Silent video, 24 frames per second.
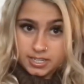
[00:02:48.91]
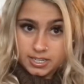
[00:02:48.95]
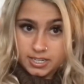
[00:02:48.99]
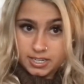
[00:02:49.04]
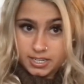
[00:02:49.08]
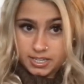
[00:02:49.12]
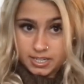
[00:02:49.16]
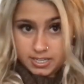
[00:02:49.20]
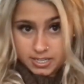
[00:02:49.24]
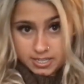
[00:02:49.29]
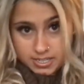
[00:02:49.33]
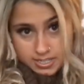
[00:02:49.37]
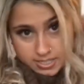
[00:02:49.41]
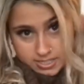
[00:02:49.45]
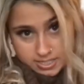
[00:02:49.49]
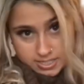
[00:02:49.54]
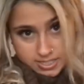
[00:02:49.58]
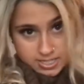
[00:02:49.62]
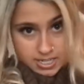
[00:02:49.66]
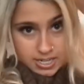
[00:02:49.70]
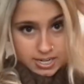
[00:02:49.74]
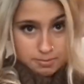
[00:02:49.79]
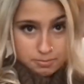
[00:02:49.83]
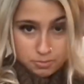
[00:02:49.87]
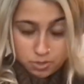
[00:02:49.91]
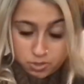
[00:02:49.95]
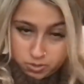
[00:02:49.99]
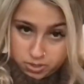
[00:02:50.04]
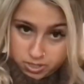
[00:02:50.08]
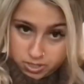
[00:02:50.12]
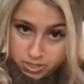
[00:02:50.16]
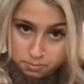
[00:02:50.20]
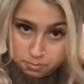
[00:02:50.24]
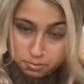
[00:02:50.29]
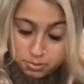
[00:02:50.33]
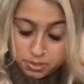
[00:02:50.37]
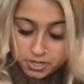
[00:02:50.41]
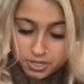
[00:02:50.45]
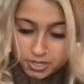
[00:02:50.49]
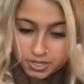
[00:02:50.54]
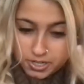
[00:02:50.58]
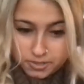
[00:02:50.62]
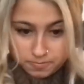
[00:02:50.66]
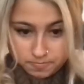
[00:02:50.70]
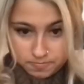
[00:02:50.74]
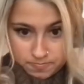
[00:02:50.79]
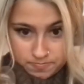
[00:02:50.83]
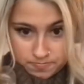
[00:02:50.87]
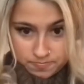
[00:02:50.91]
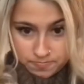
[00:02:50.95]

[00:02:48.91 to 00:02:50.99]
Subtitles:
And I'm going to put